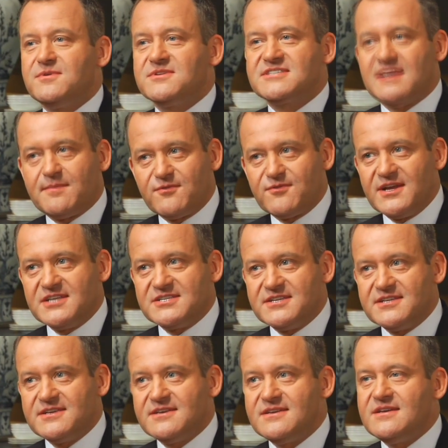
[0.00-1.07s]
separated,
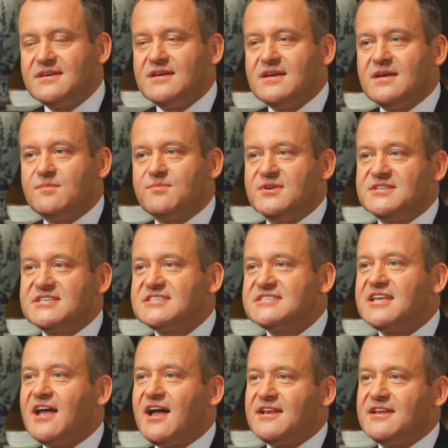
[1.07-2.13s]
Princess
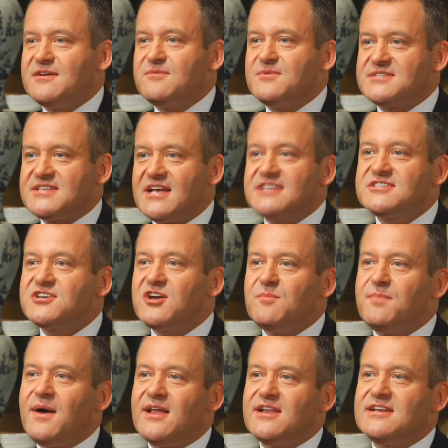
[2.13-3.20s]
Diana was asked to
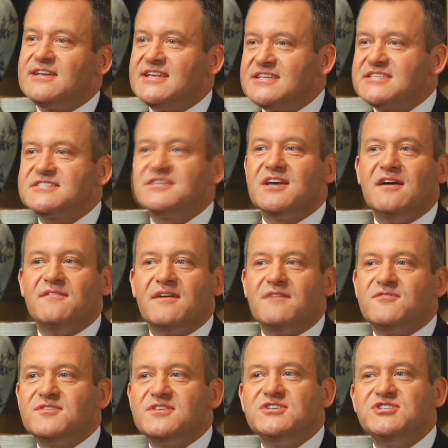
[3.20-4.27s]
compile a list of
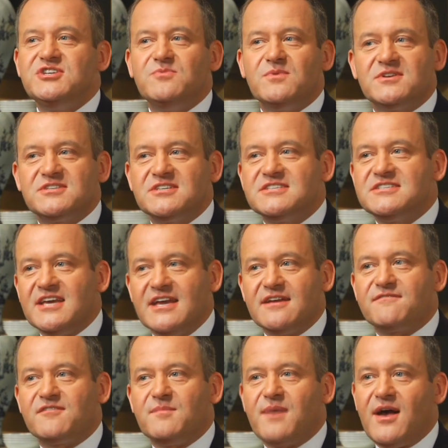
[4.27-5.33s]
everything she wanted to take
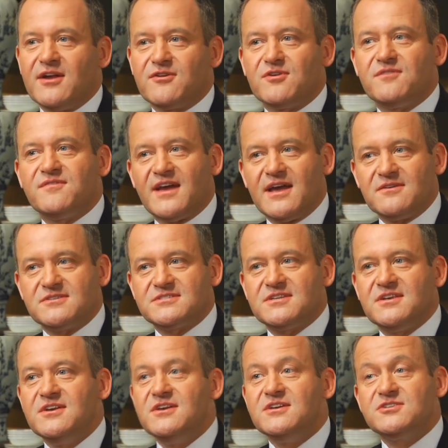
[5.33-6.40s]
from Highgrove House
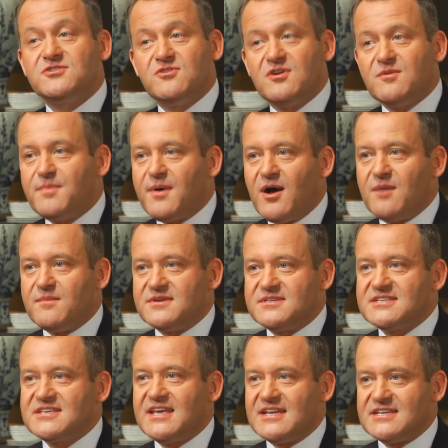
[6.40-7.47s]
to her apartment
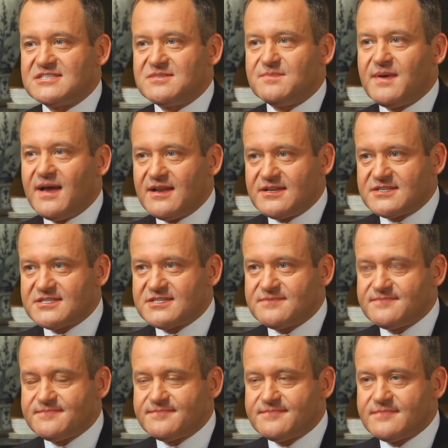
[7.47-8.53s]
at Kensington Palace.
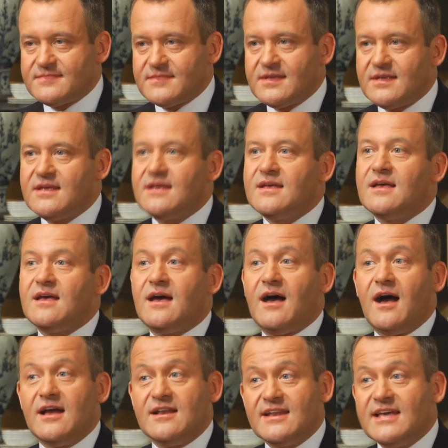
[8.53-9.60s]

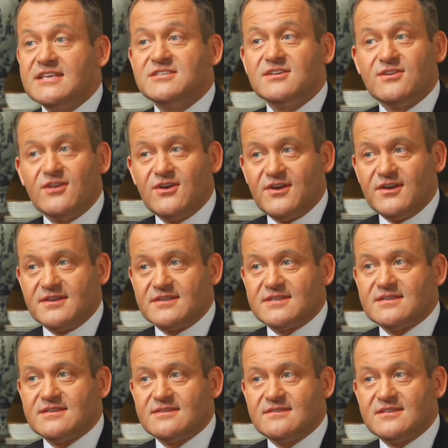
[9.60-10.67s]
I later
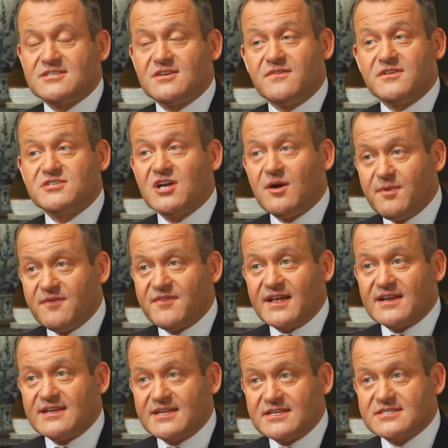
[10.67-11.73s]
learned that on the top of
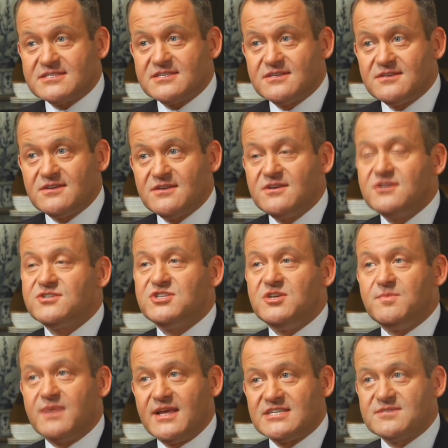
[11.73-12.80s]
that list, she
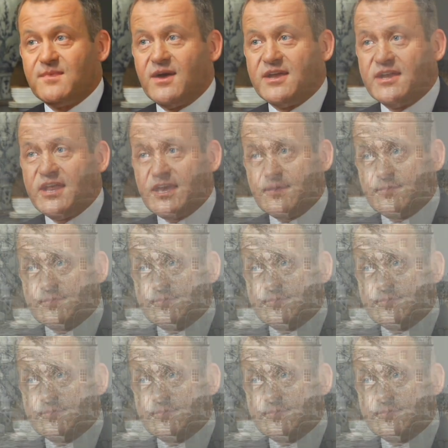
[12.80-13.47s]
placed my name.